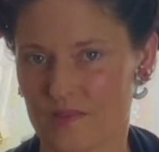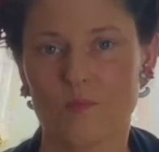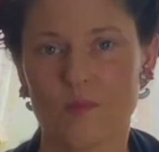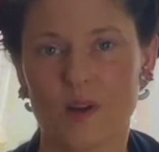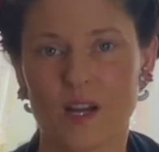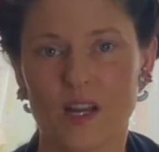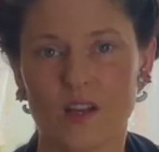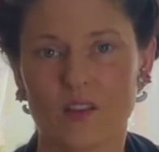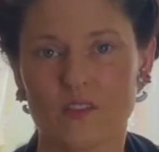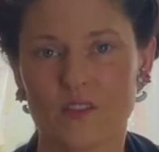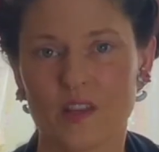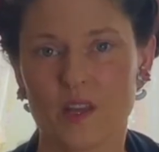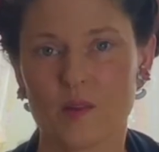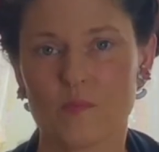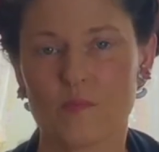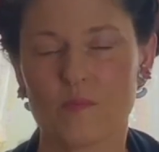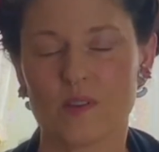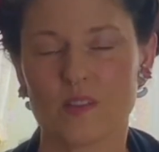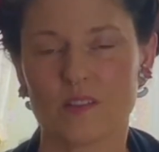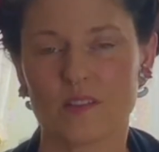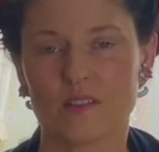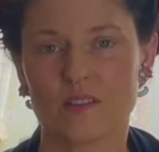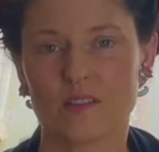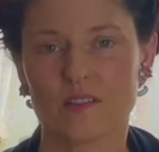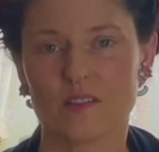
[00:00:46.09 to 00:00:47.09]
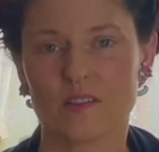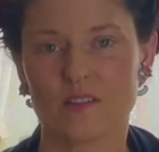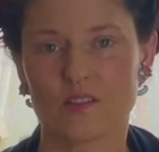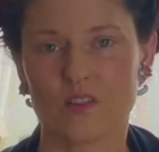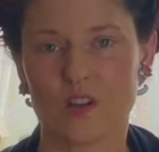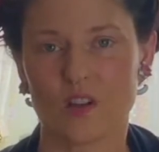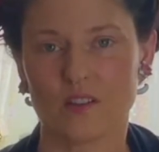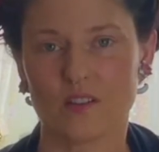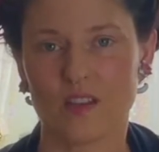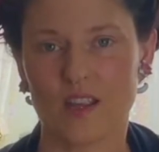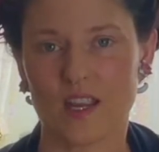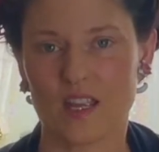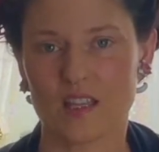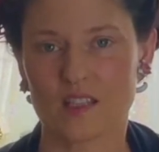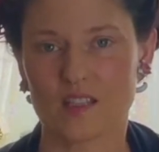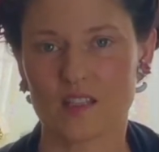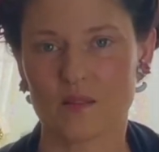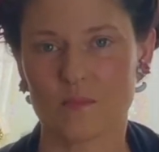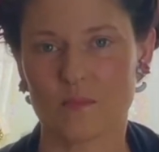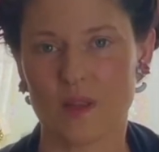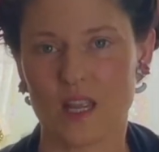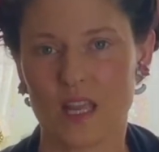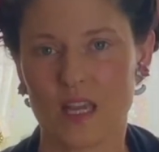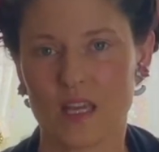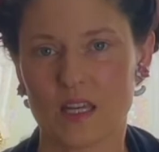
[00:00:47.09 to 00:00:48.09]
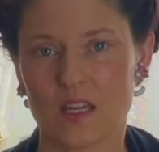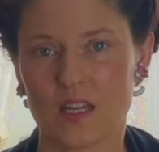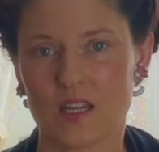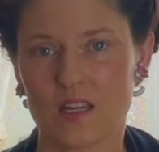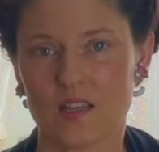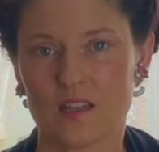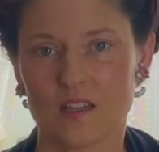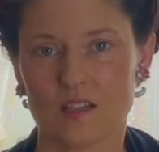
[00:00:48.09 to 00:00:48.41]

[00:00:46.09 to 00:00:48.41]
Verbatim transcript: My online business is called Handsome Annie,